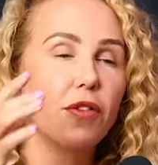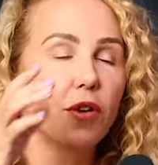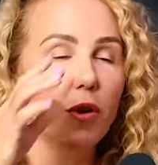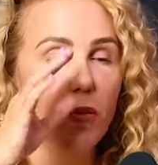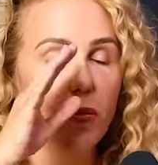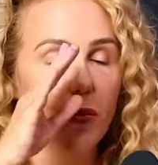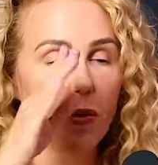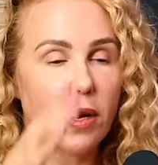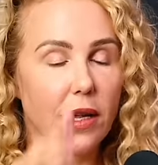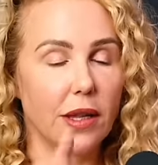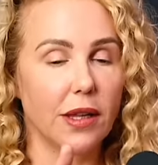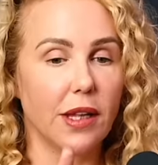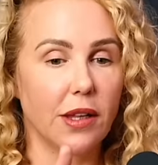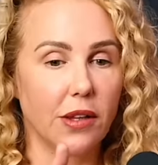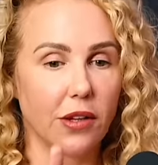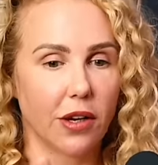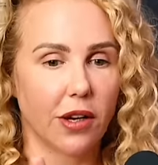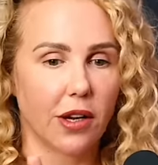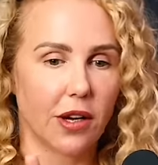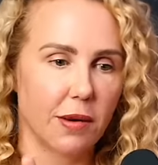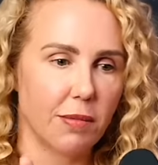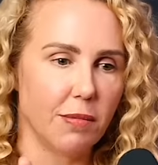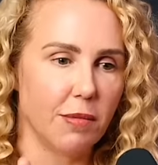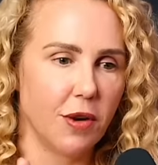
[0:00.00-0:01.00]
you really look
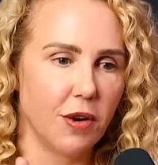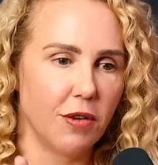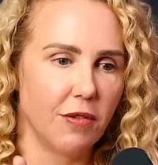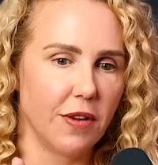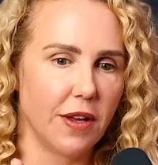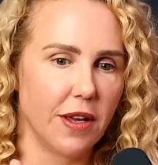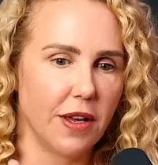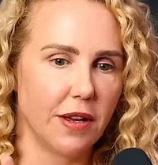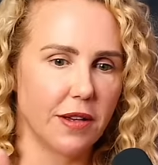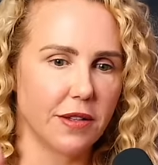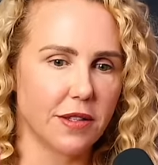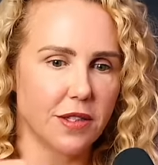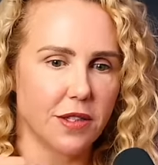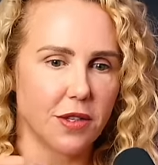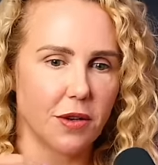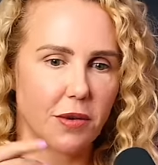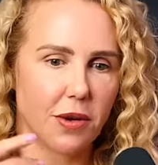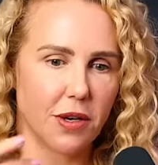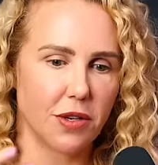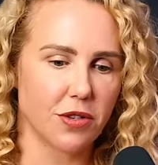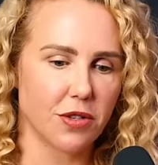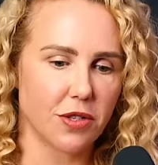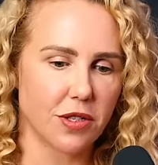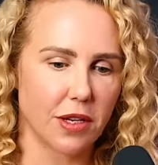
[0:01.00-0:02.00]
at a movie, it's so
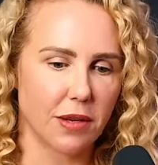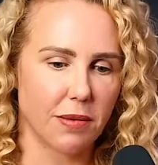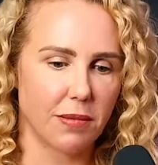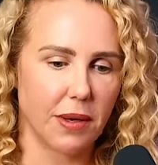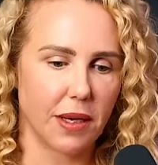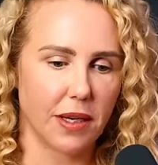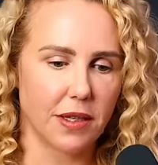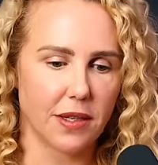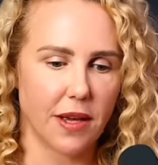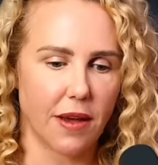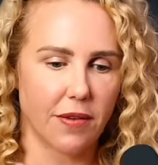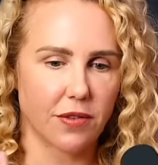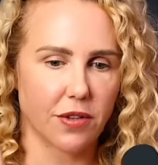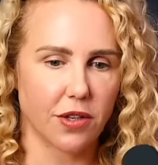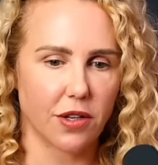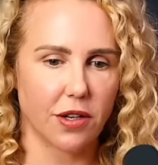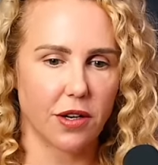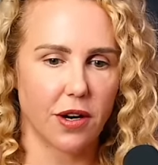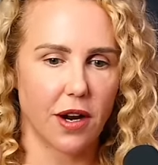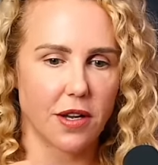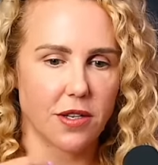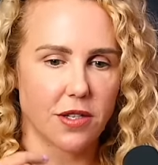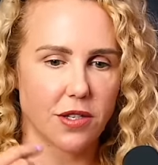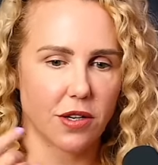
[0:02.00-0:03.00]
interesting because after
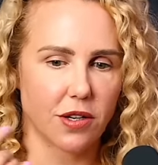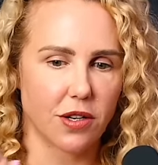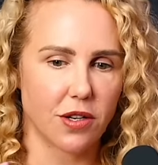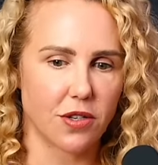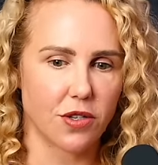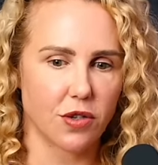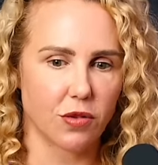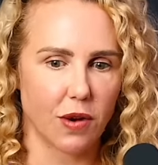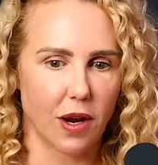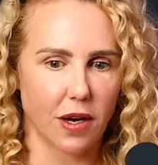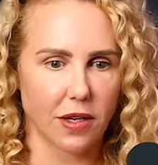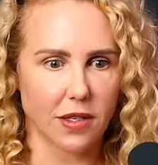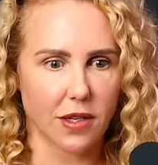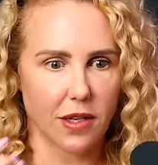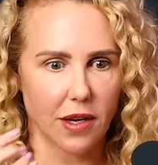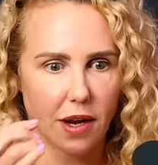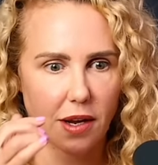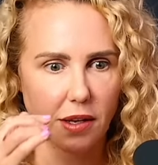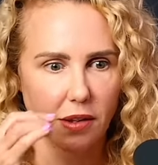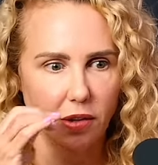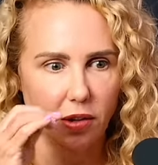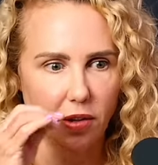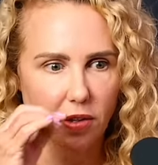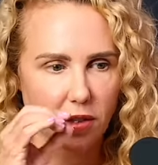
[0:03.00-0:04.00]
I started directing, I
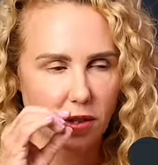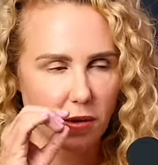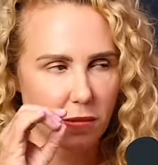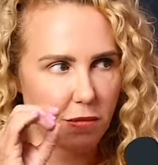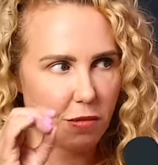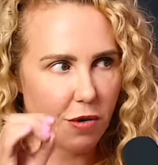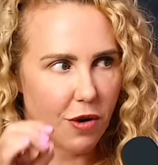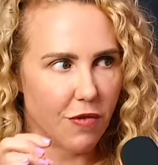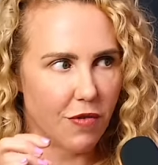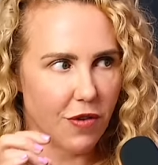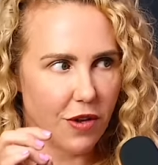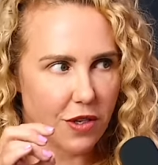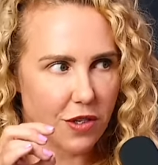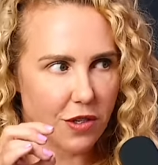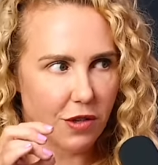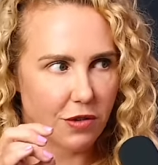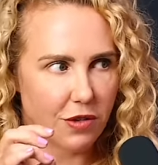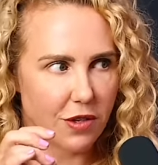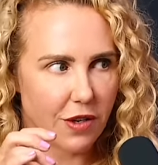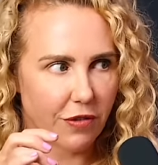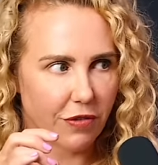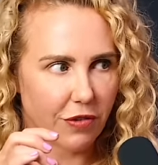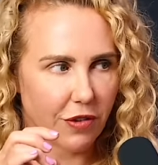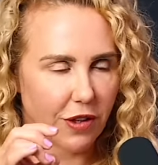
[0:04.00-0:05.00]
looked at movies so
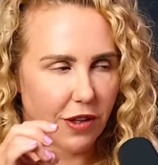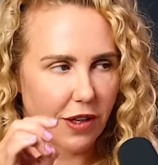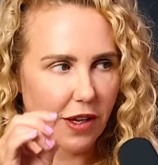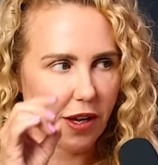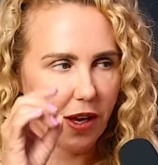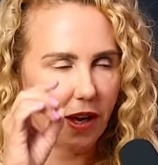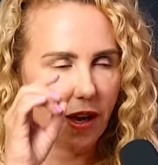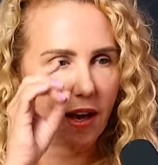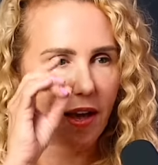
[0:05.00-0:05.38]
differently.